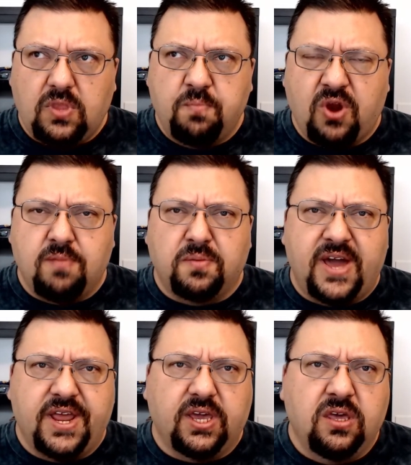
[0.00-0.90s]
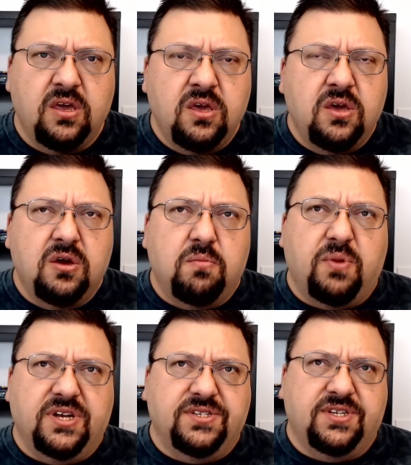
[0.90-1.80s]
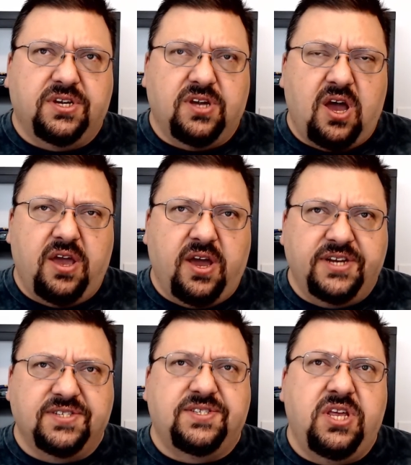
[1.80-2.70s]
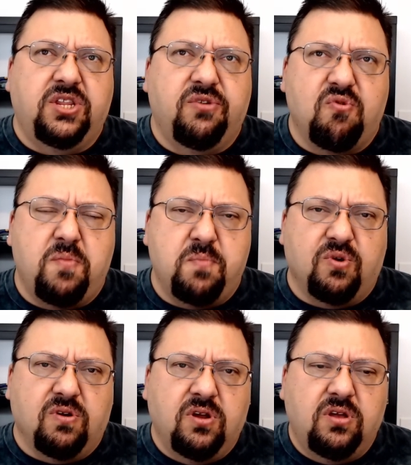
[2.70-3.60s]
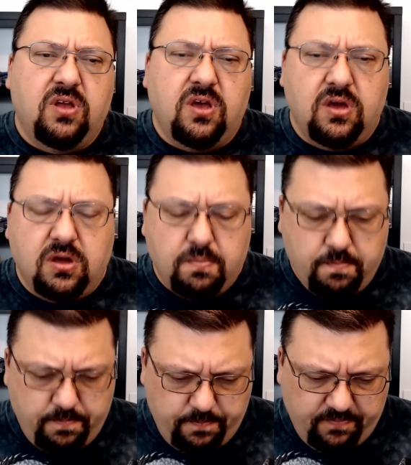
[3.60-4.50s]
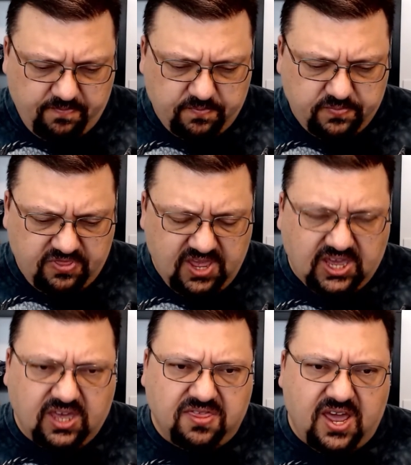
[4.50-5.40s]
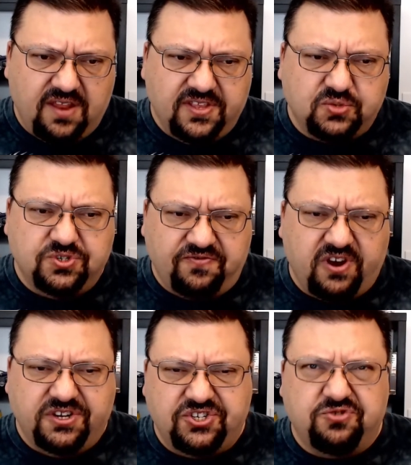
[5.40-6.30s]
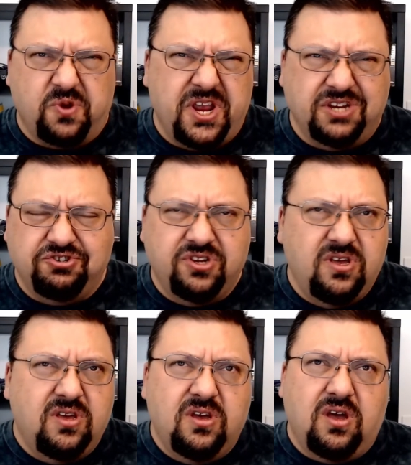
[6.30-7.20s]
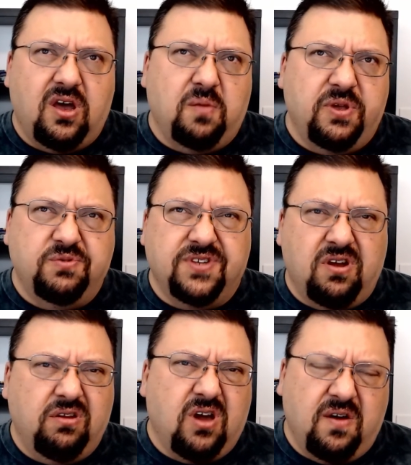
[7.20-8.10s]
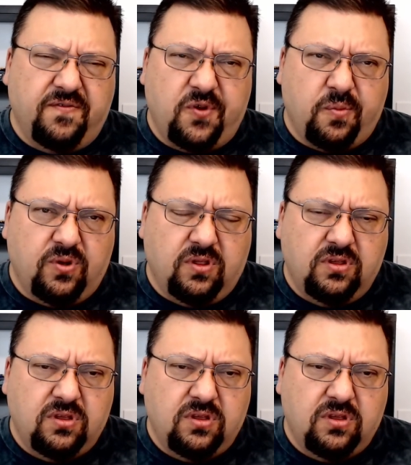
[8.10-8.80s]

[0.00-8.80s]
problematic. But I distinctly remember thinking that this was very strange. It was uncomfortable,